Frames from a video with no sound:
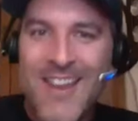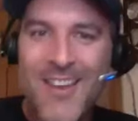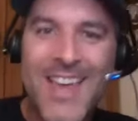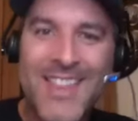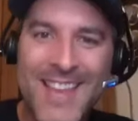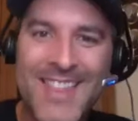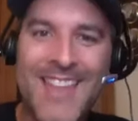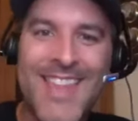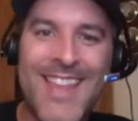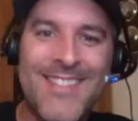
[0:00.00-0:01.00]
You know, that that
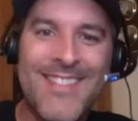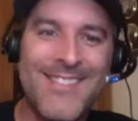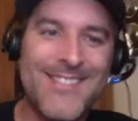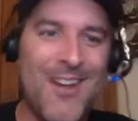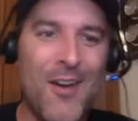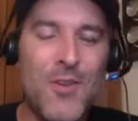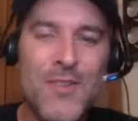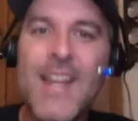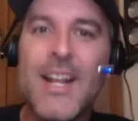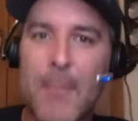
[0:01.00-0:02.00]
that you know you
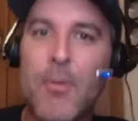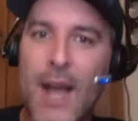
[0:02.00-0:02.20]
need a couple